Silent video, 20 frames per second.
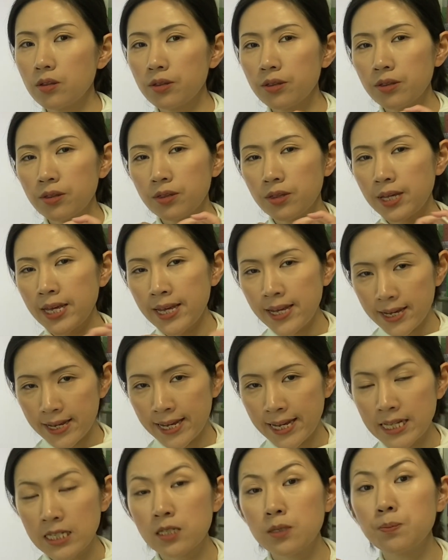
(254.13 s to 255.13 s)
the
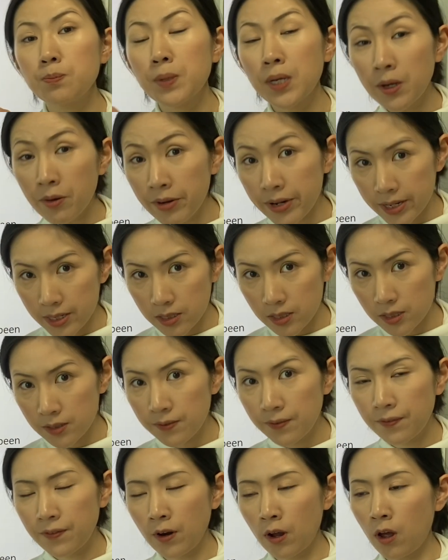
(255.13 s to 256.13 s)
experience
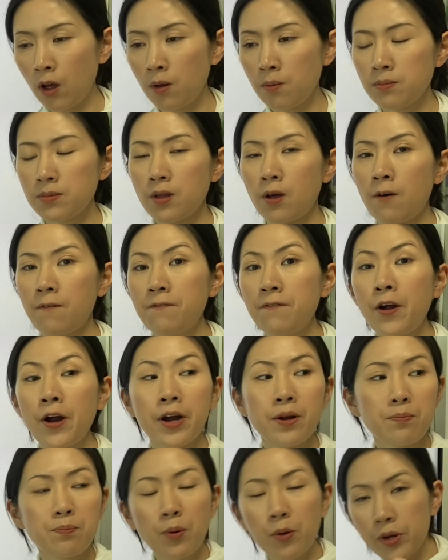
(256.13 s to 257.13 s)
from the
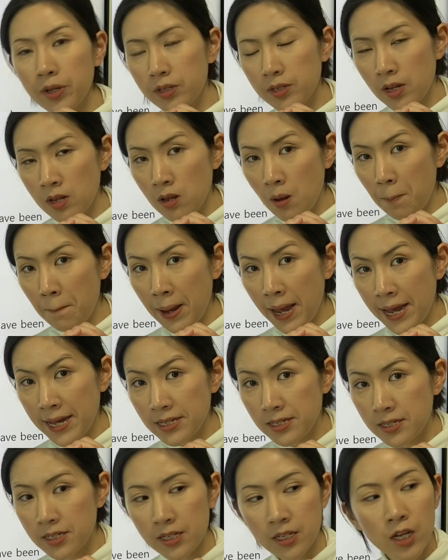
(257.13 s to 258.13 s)
far point in the
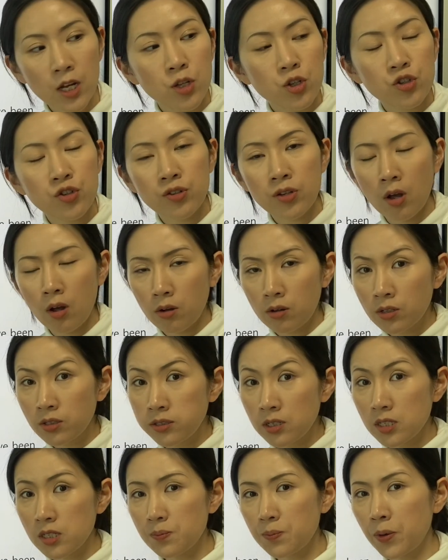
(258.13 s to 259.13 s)
past to the
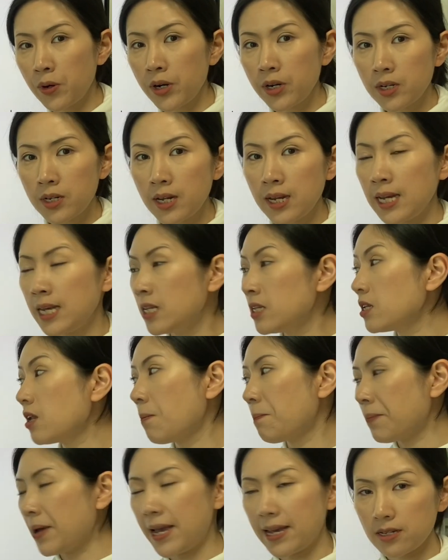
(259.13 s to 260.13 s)
close point in the
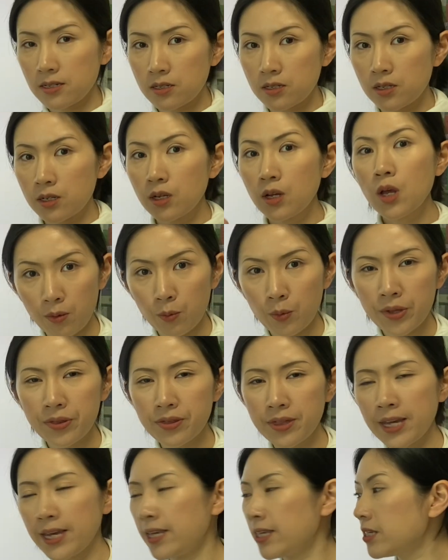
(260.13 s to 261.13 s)
past with
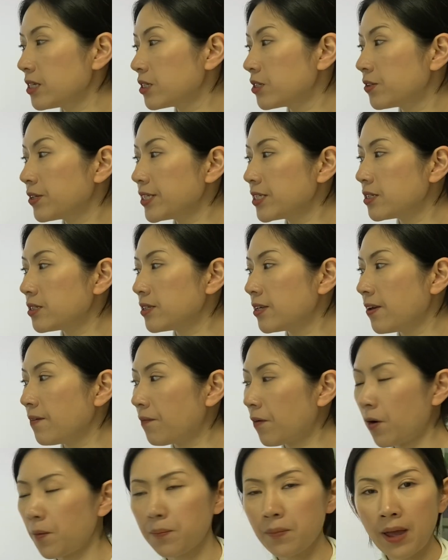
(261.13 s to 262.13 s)
the intransitive
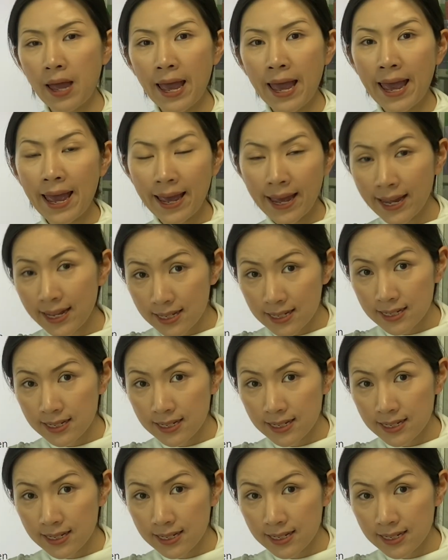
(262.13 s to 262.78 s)
verb had,